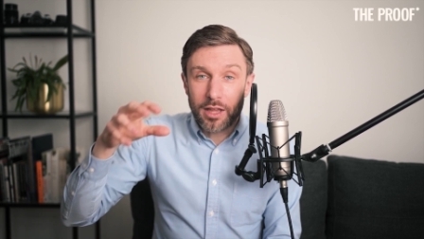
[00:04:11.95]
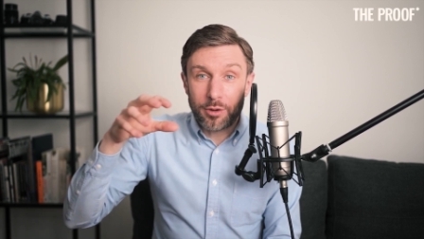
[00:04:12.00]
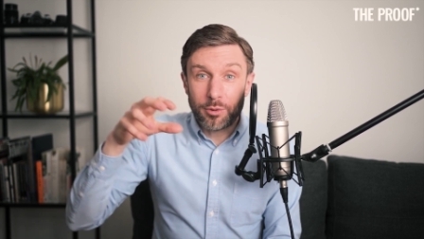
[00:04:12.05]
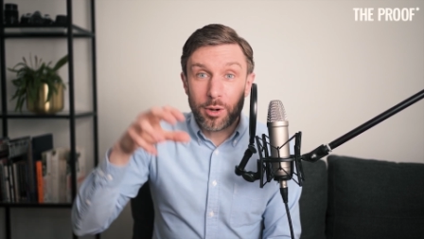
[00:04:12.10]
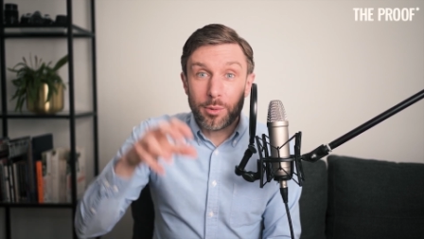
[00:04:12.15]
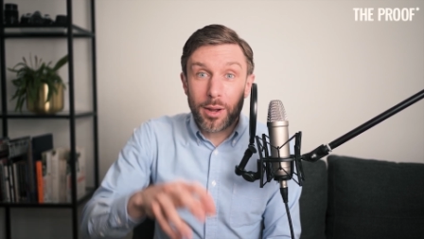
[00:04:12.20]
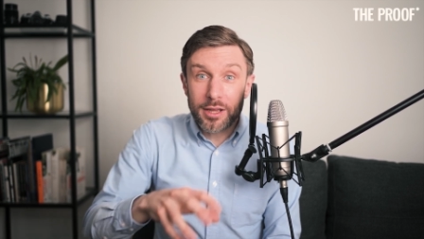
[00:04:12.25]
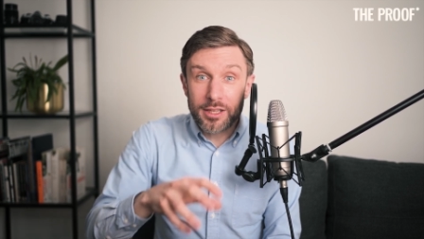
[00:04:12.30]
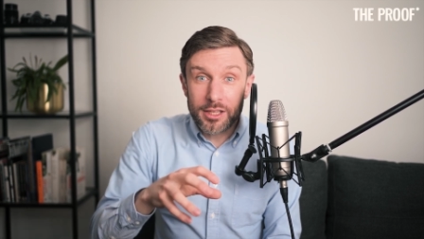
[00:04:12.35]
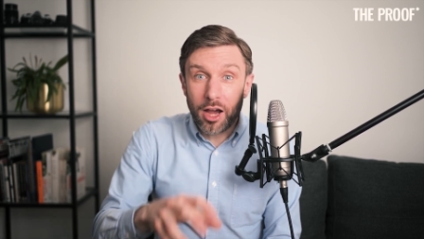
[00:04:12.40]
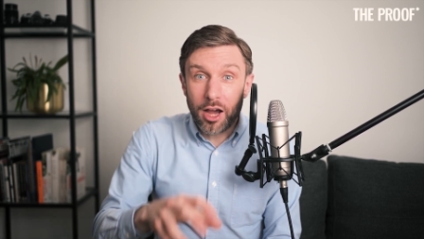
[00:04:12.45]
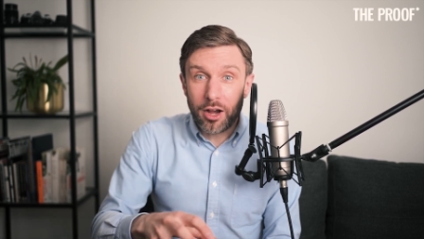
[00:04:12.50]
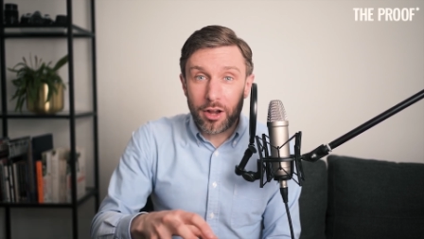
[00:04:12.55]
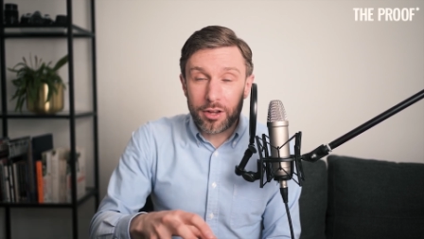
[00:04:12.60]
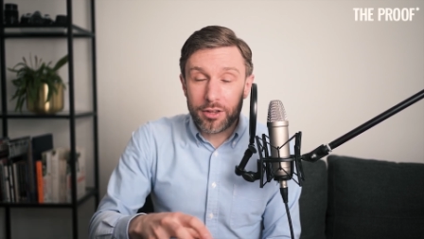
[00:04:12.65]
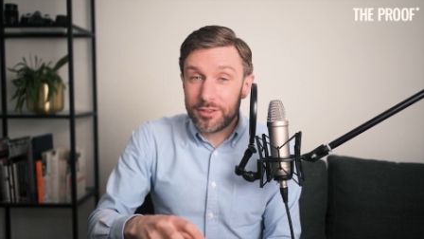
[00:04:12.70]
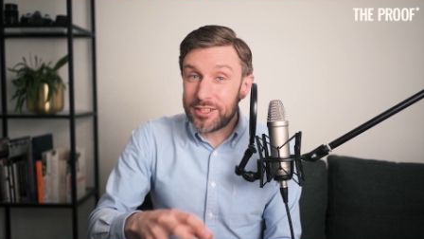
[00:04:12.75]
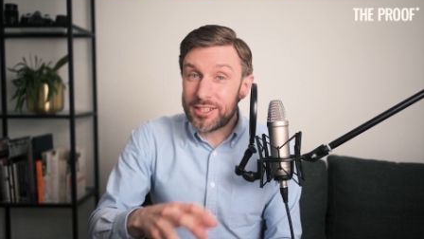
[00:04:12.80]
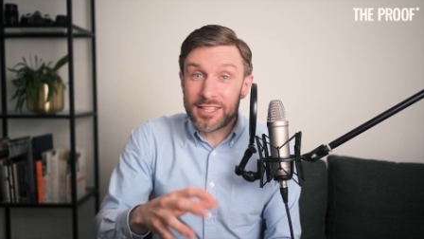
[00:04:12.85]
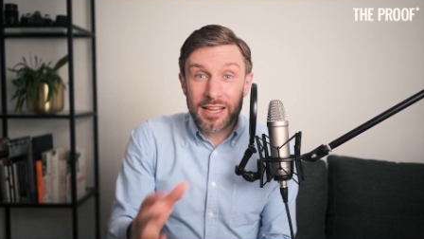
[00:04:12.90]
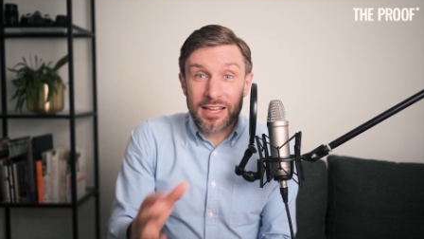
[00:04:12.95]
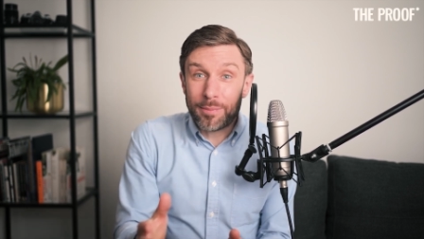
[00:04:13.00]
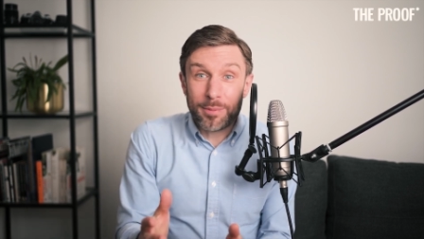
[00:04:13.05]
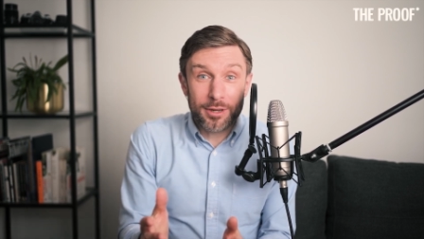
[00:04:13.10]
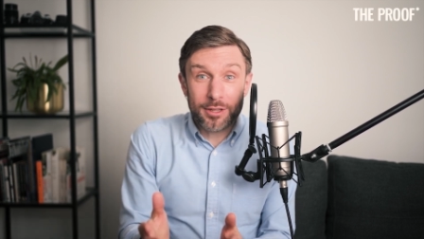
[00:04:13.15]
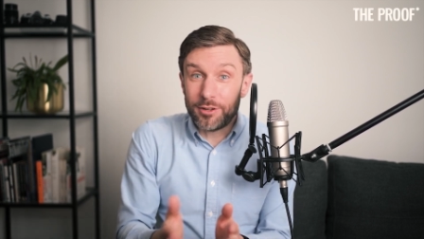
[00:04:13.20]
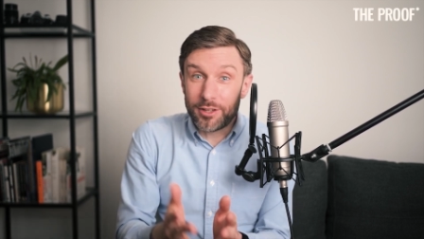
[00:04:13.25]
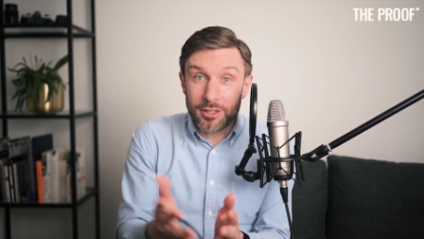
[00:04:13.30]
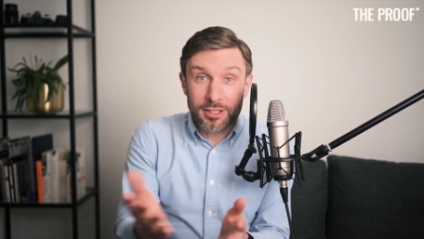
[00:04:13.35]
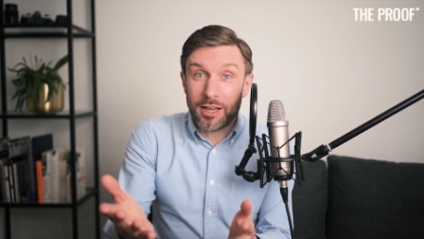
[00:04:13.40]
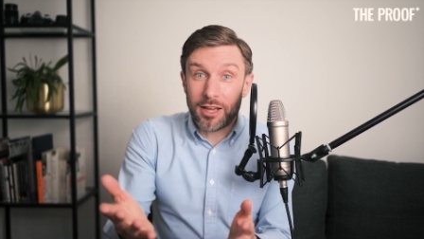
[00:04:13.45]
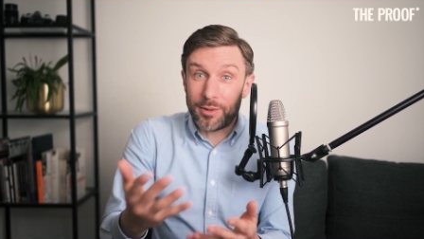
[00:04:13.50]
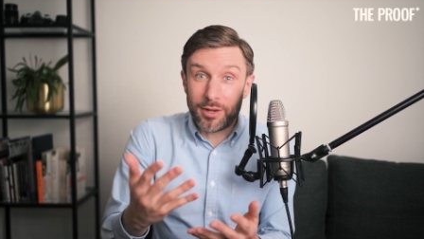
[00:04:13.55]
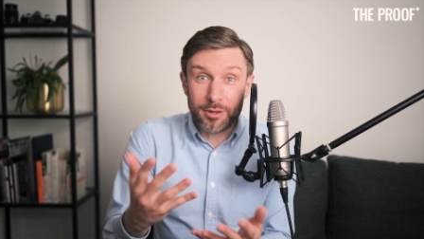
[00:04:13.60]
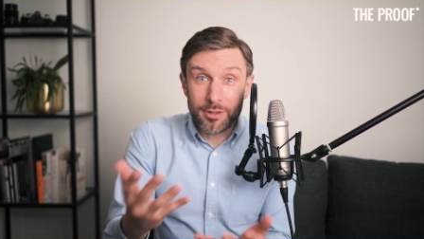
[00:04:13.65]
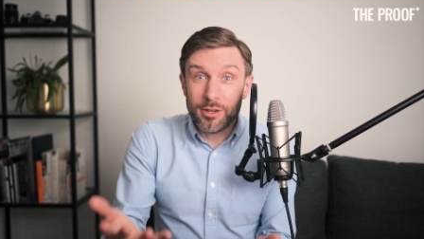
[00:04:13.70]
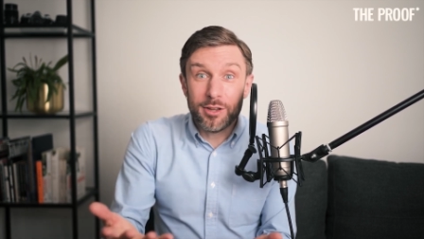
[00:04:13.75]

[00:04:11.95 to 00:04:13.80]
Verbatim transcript: And when we're young, this is happening all the time. You know,